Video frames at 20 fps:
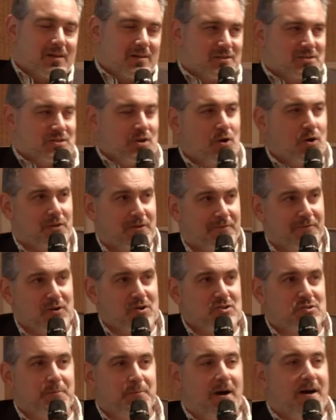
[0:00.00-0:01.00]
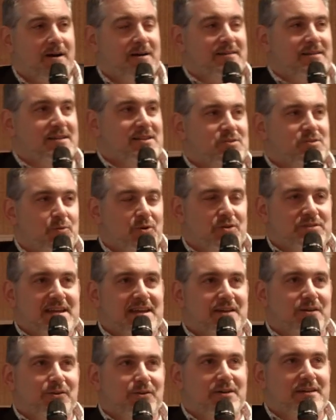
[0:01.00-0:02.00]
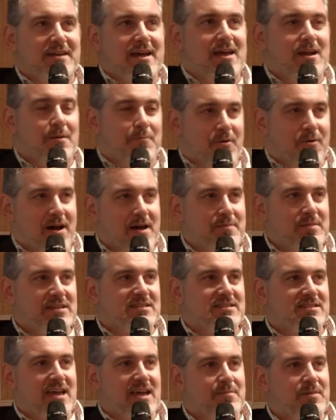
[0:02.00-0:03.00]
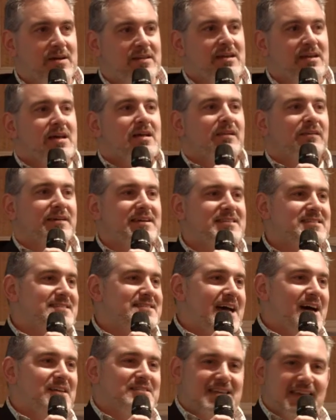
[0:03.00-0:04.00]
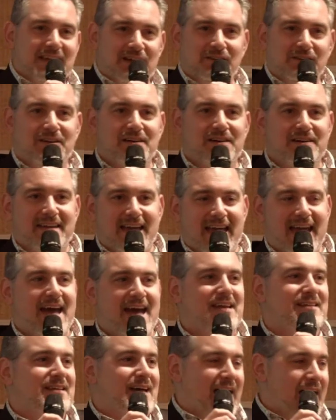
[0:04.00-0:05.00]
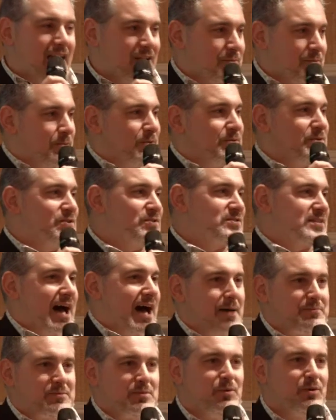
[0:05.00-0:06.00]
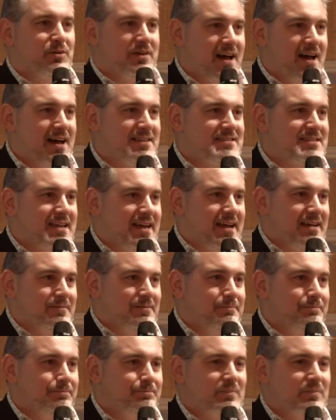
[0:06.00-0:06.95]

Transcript: So the first part is we'll take a look at a priming statement. Let's now take a look at how to produce optimal content.